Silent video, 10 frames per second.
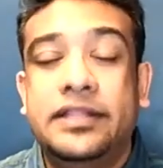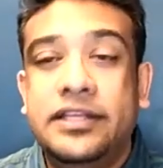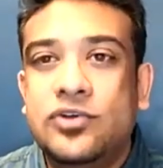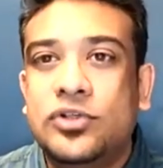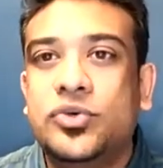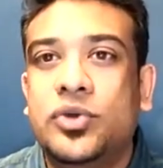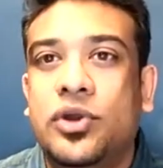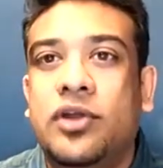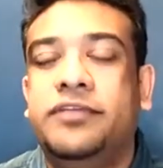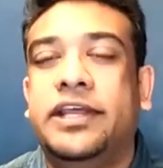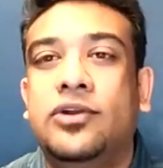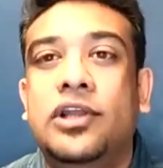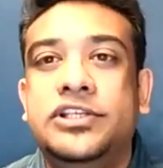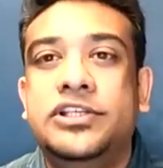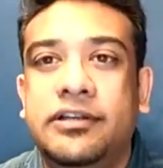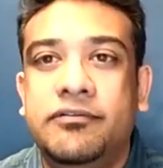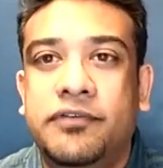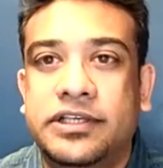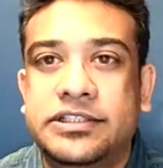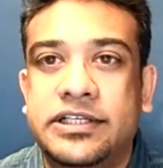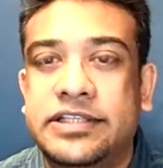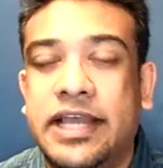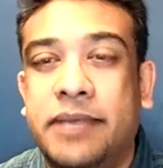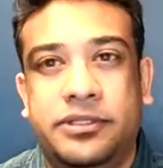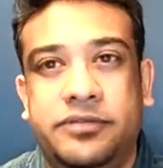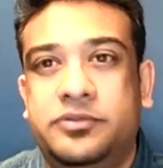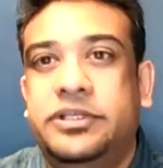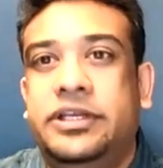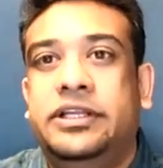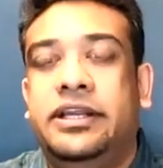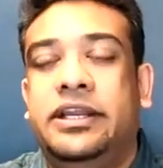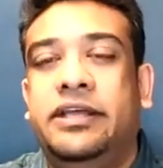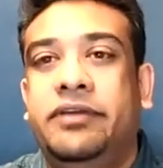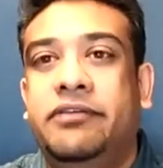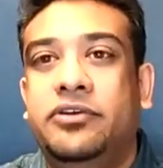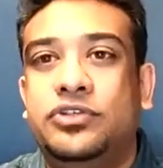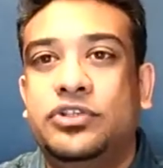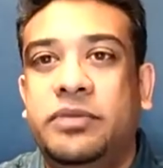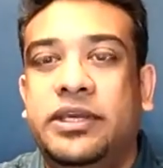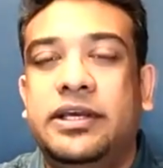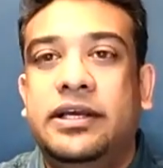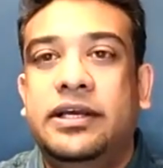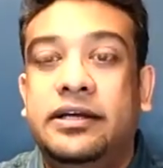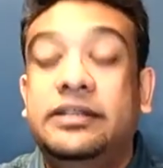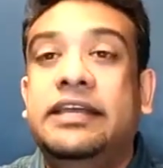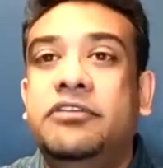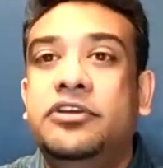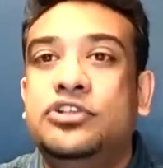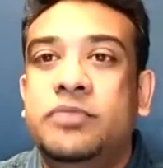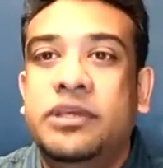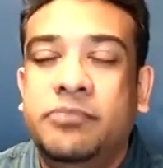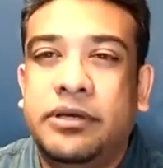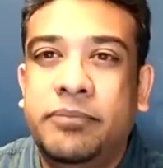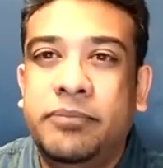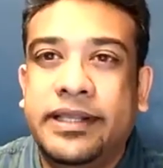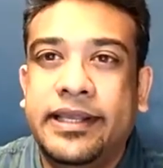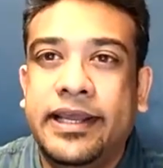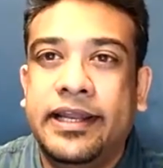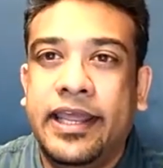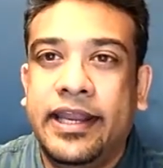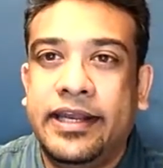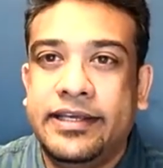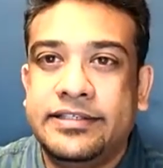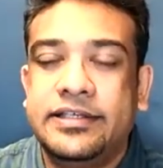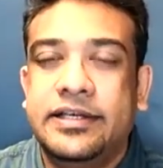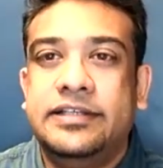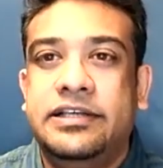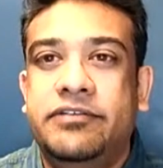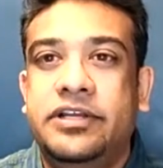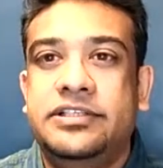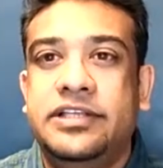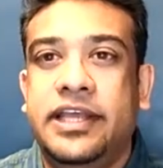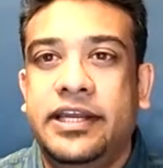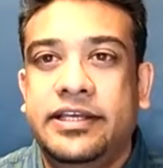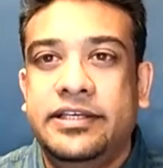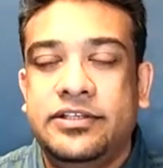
There's also a lot of technological influx that is happening. There never used to be TV used to be a big thing in the 80s, 70s, and 80s.